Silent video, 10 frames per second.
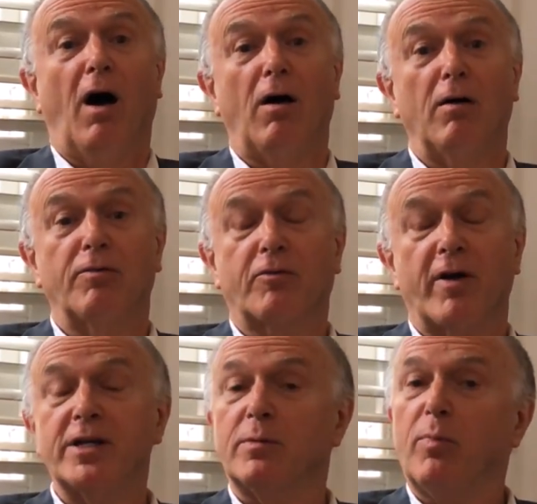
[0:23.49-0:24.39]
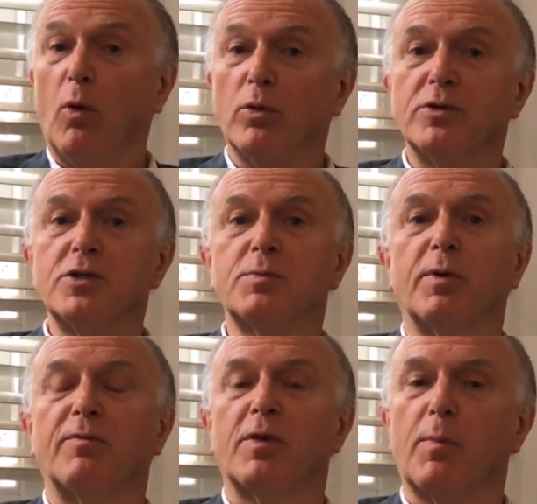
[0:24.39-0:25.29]
of great importance,
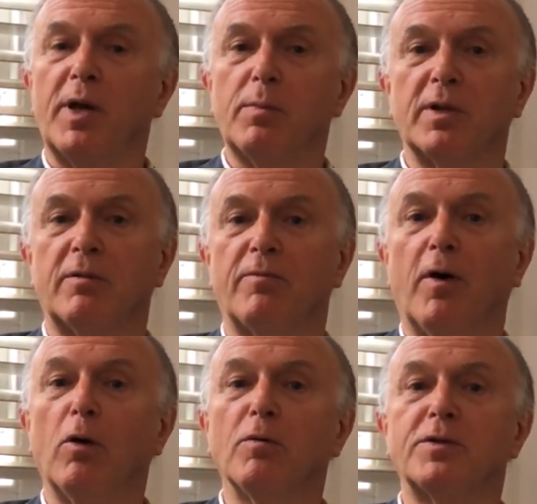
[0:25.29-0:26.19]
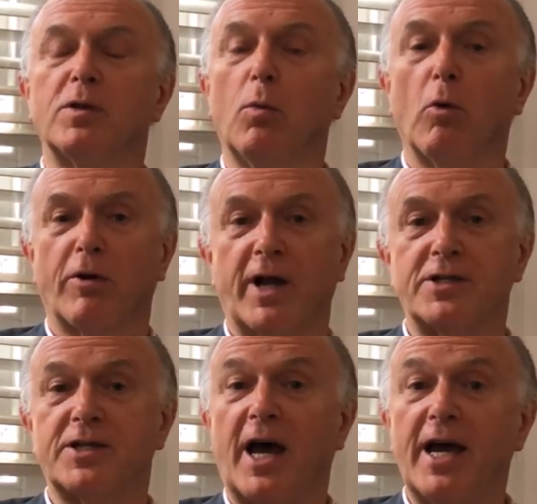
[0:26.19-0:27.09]
but for the people involved in the war
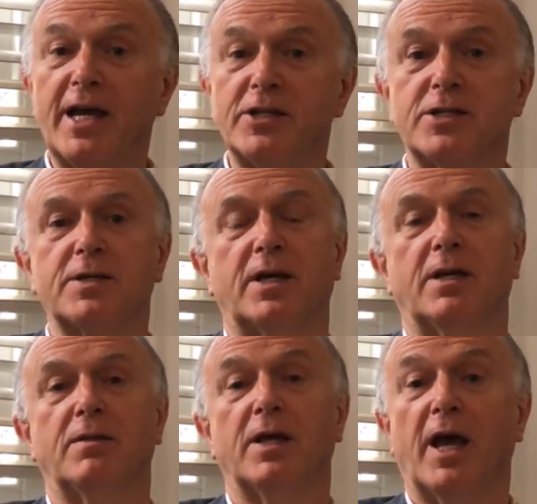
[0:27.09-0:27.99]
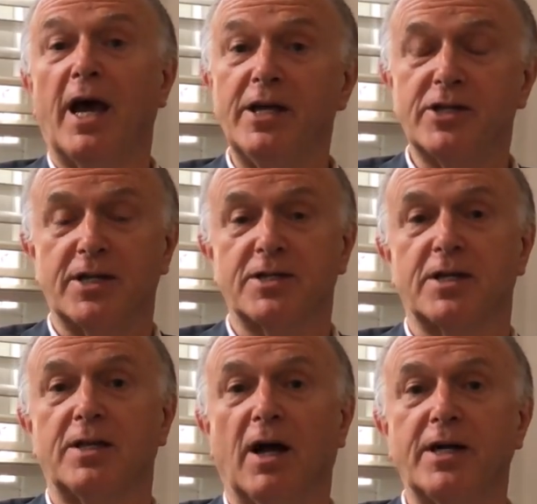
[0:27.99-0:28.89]
against AIDS in the
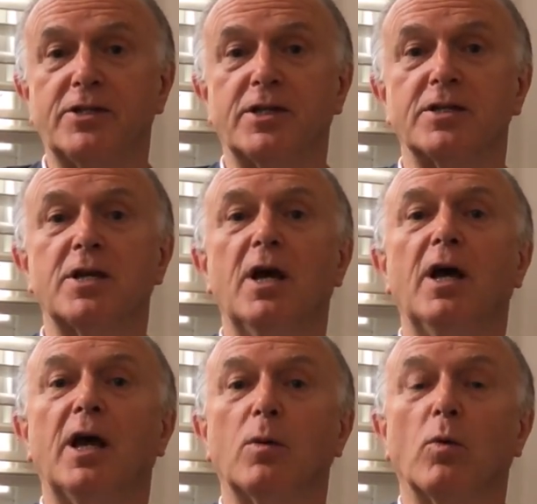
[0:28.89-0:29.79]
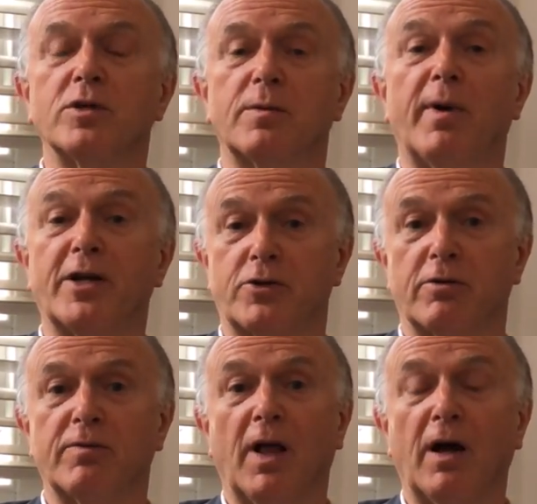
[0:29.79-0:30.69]
80s and 90s, it was a
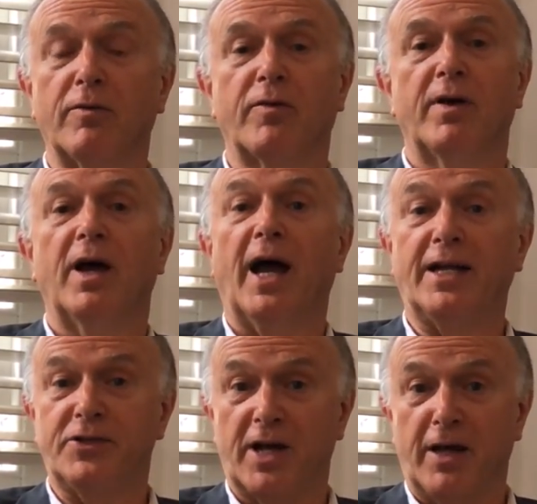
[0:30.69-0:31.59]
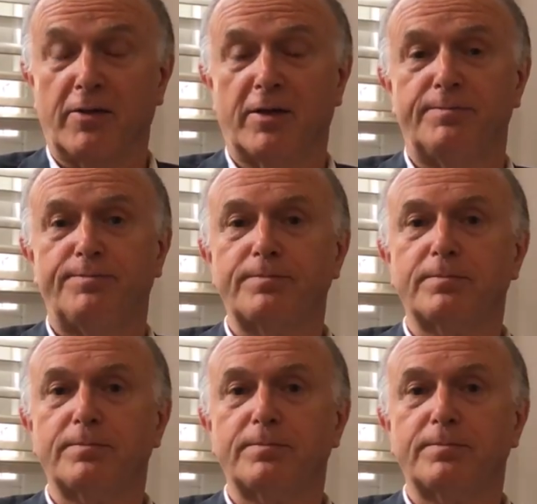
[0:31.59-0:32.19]
matter of life and death.